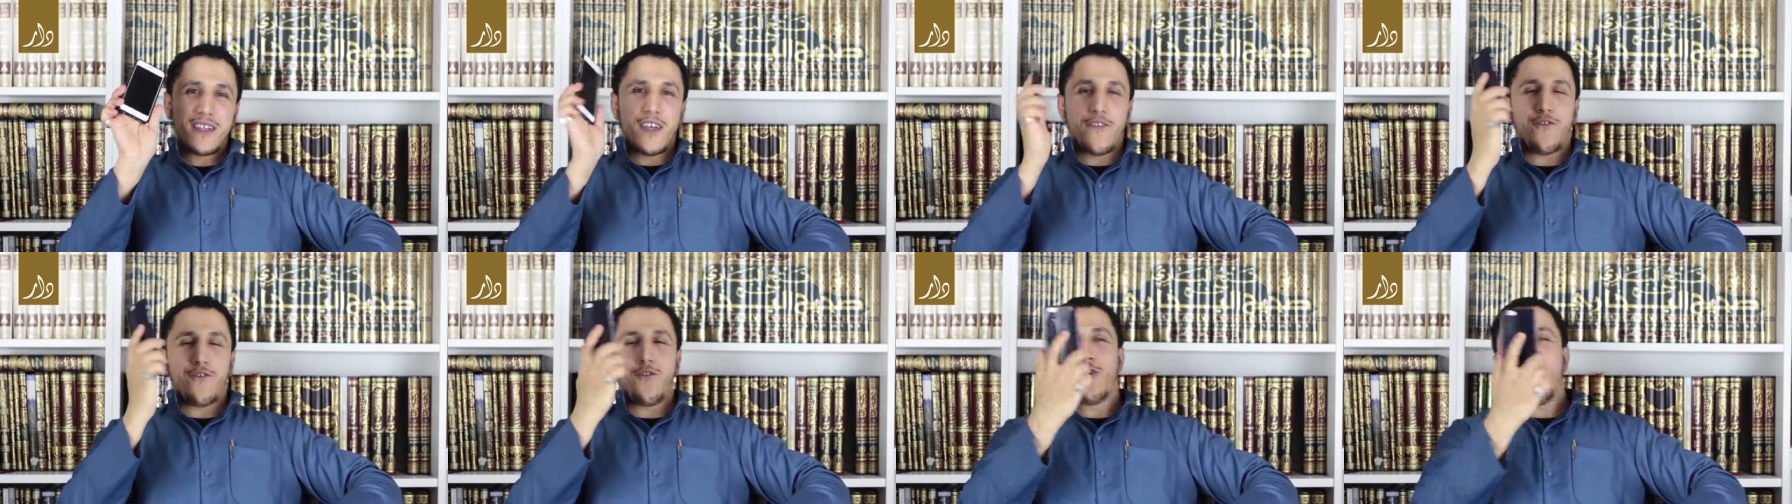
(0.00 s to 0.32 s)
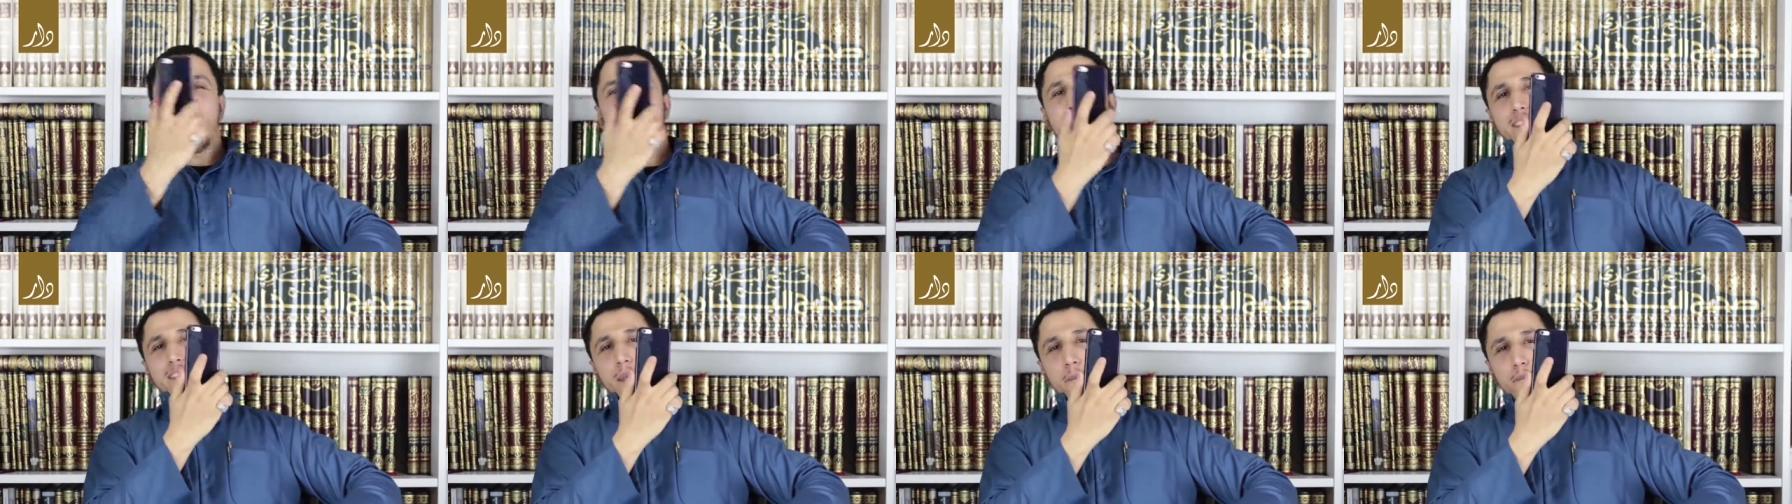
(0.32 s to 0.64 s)
the
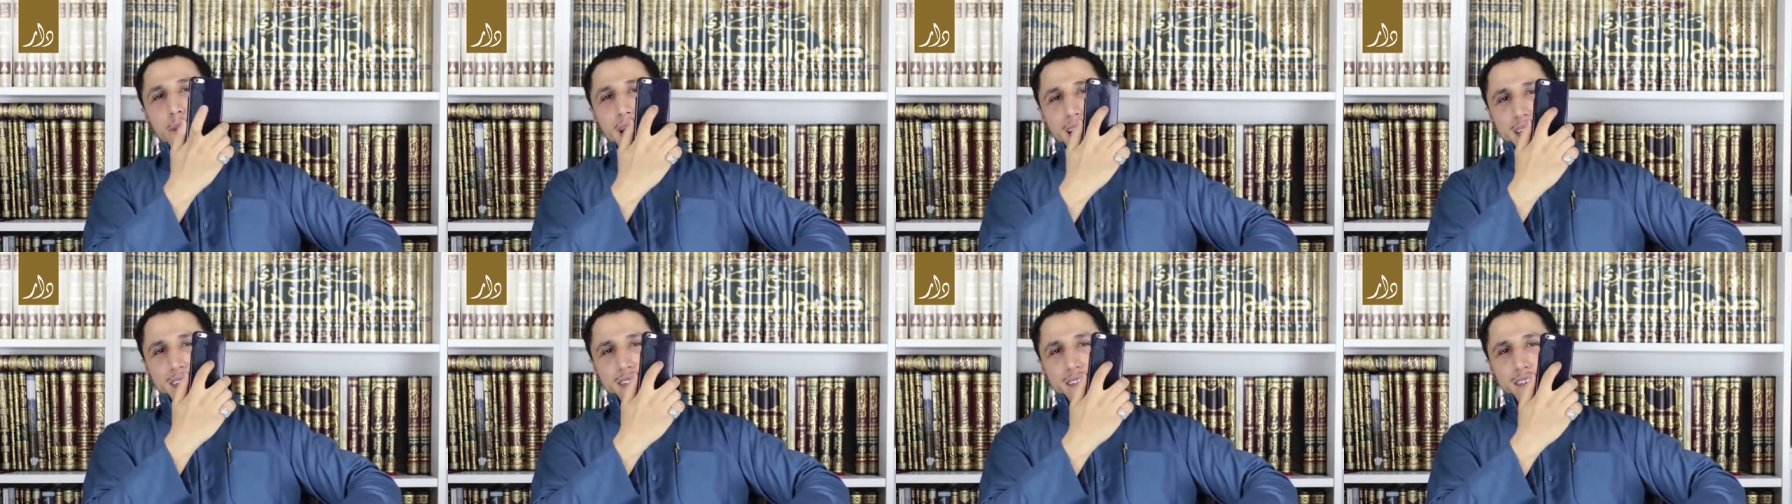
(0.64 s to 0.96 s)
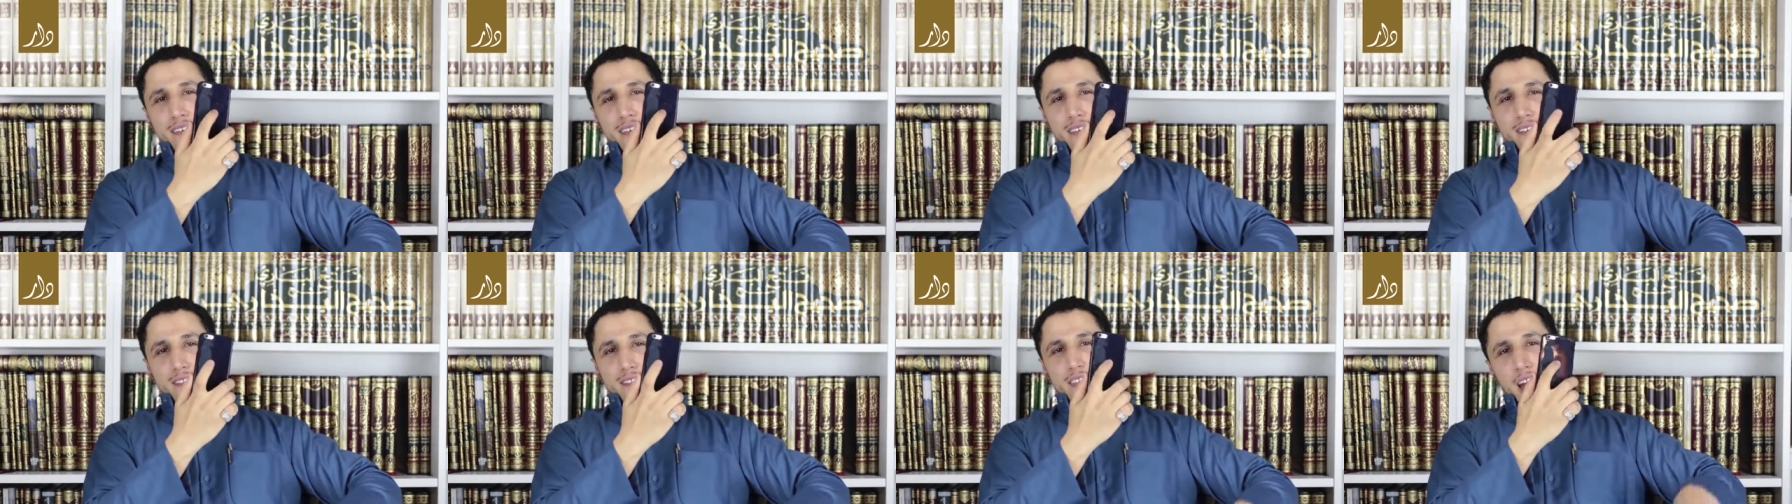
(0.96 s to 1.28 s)
phone has a back,
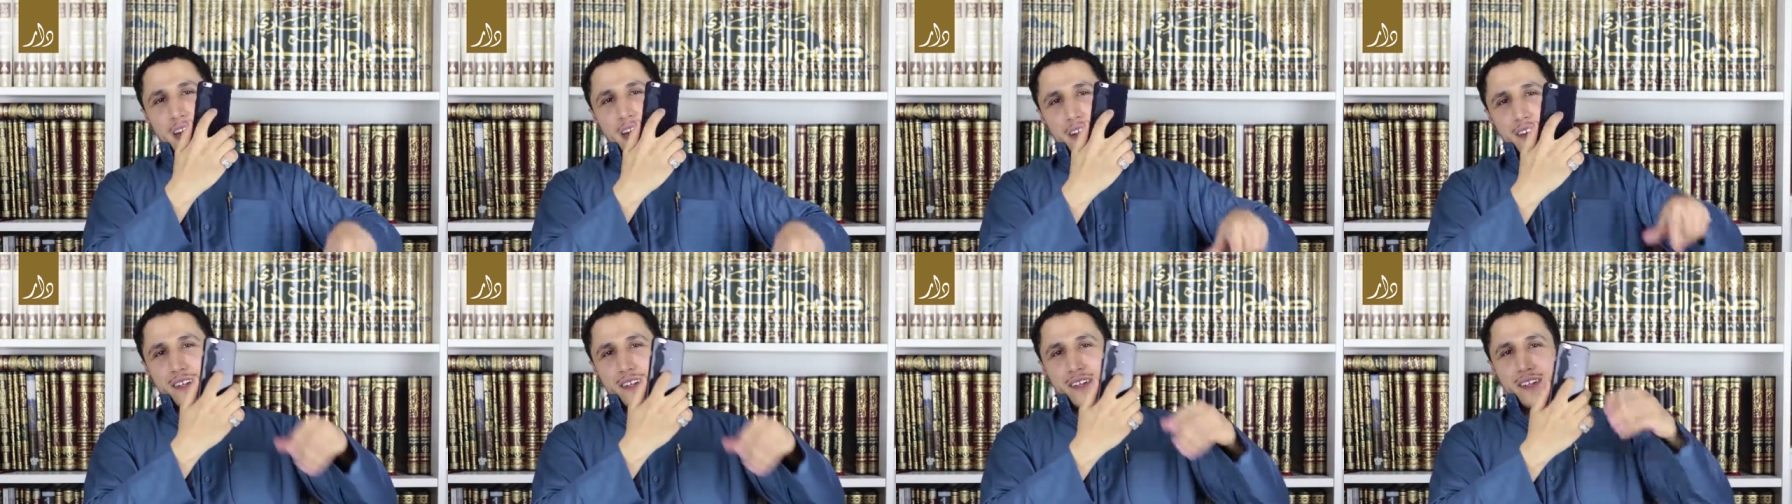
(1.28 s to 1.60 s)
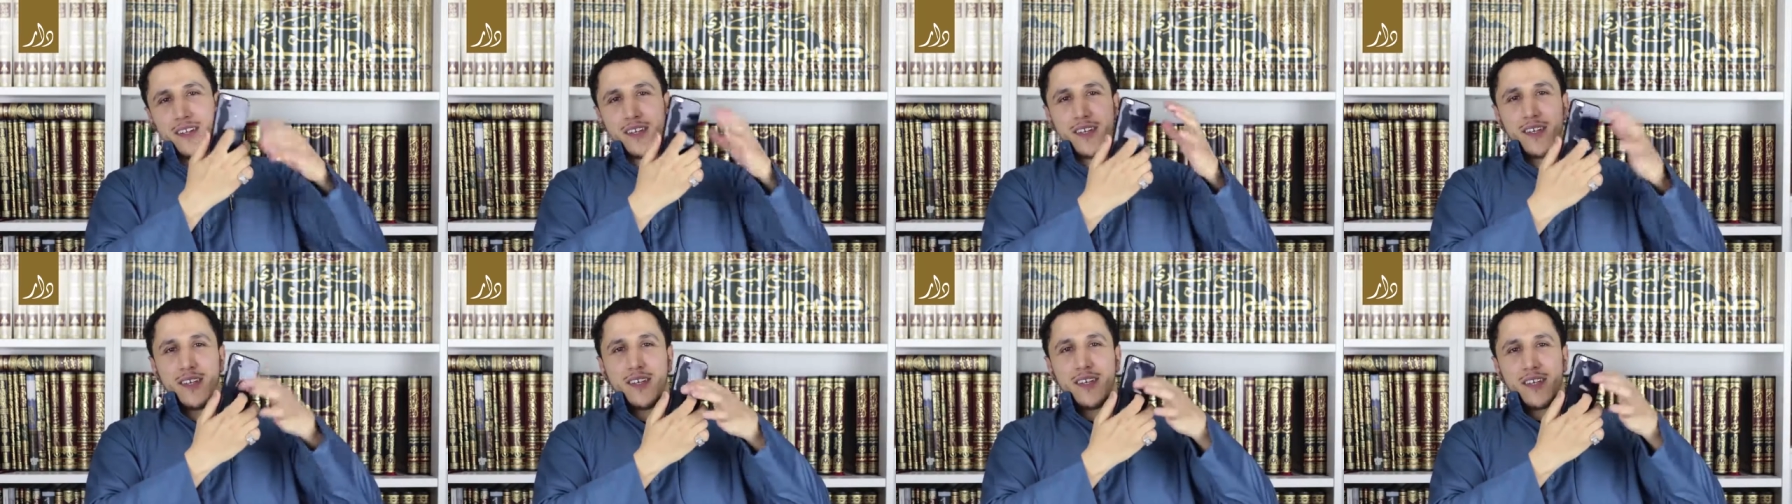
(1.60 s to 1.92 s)
da,
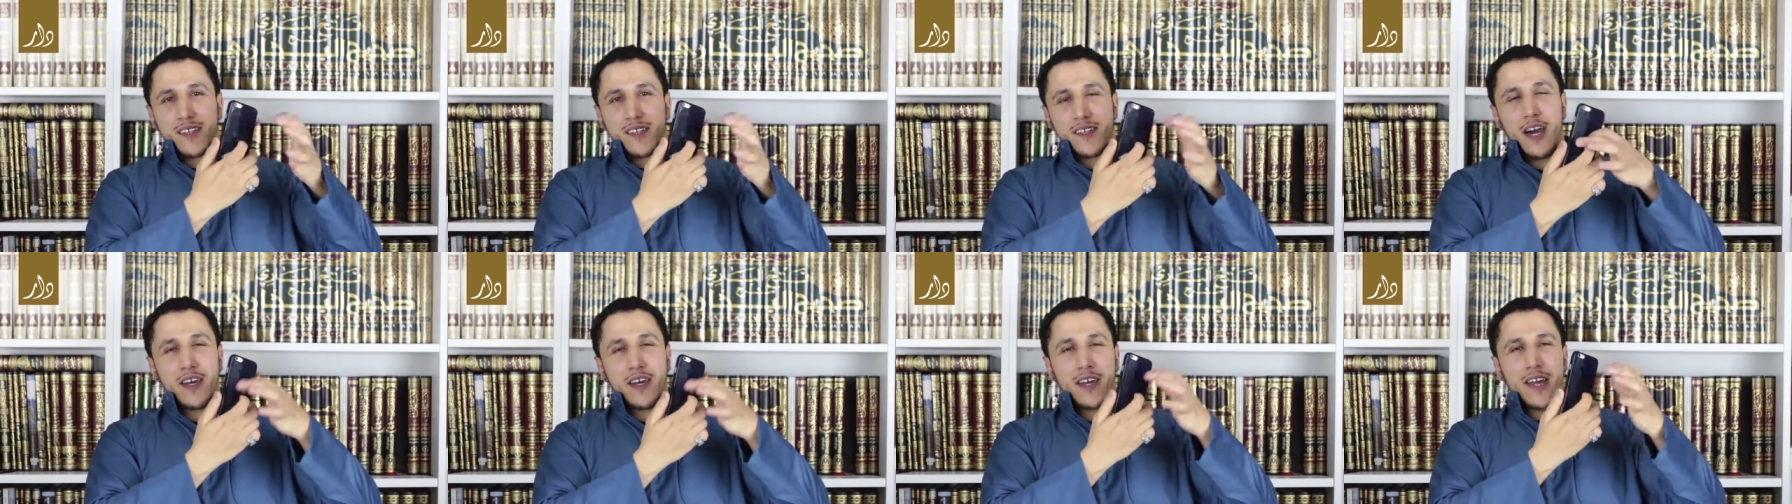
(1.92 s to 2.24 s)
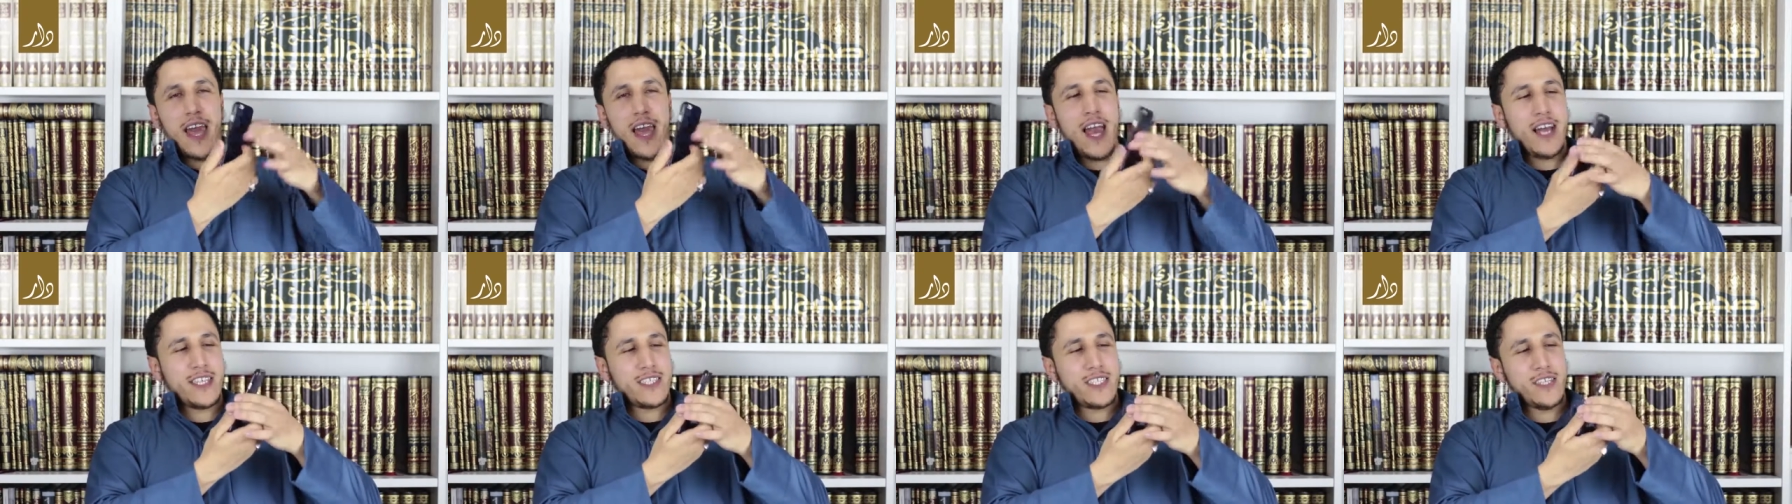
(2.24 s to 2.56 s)

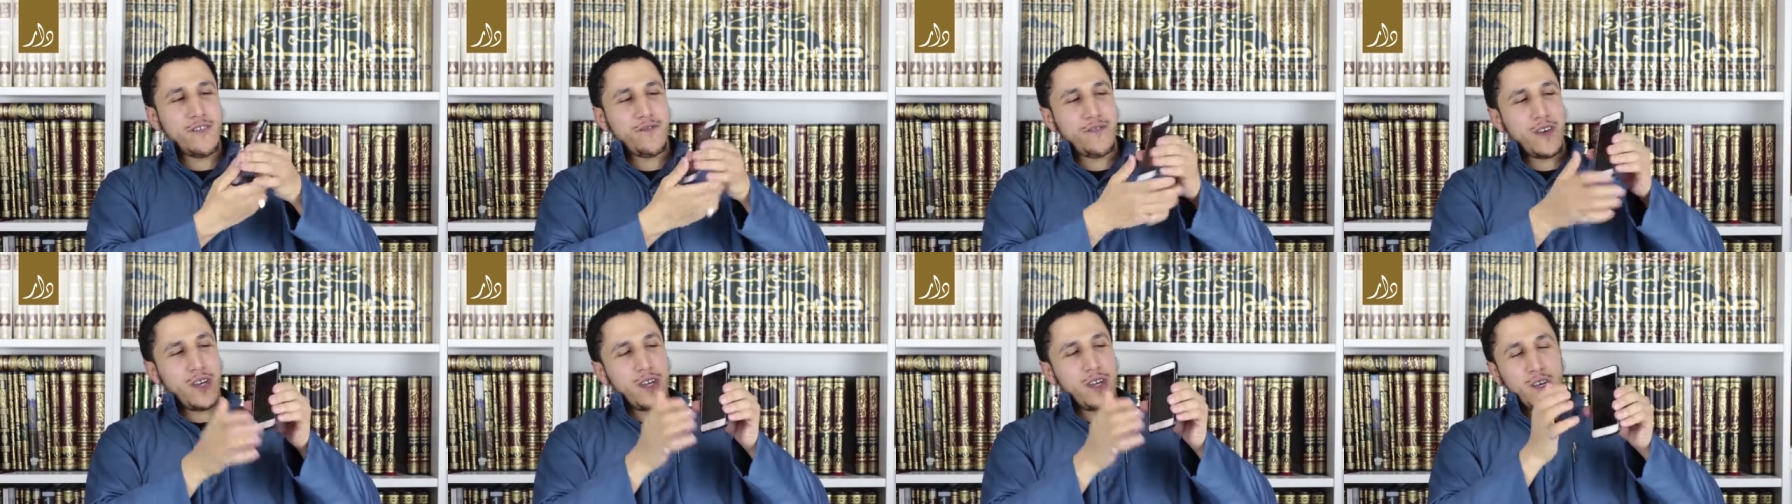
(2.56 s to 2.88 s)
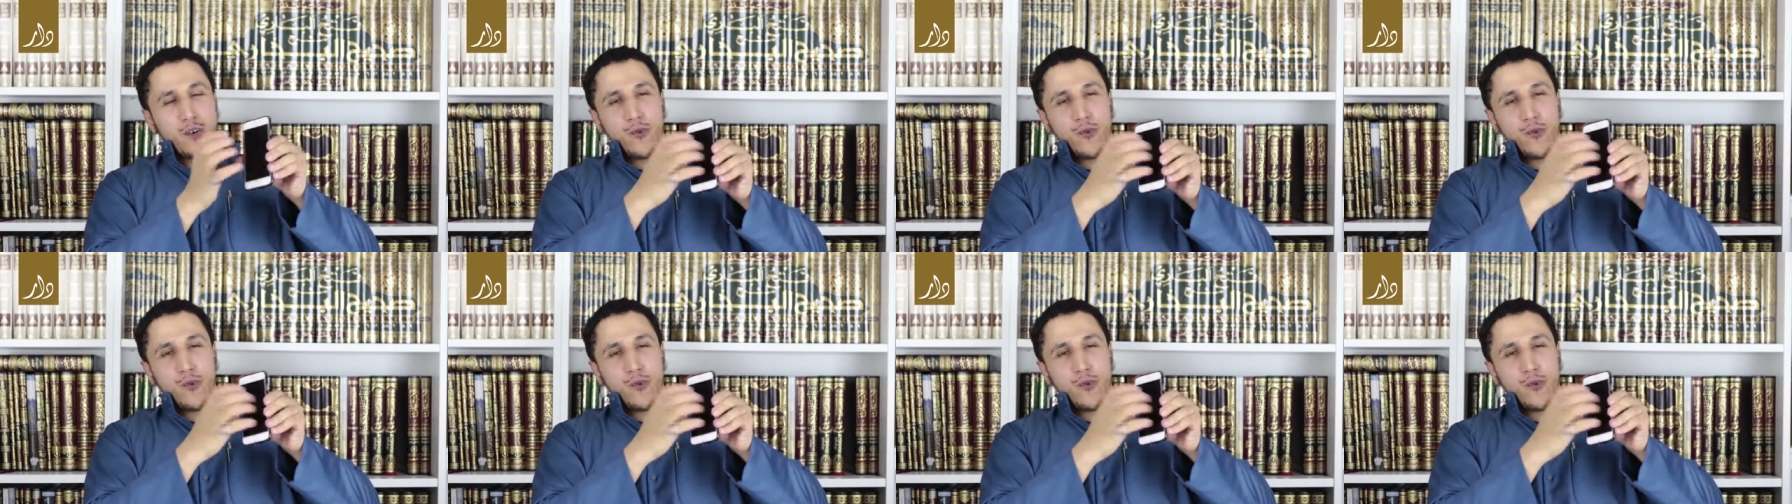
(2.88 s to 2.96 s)
but the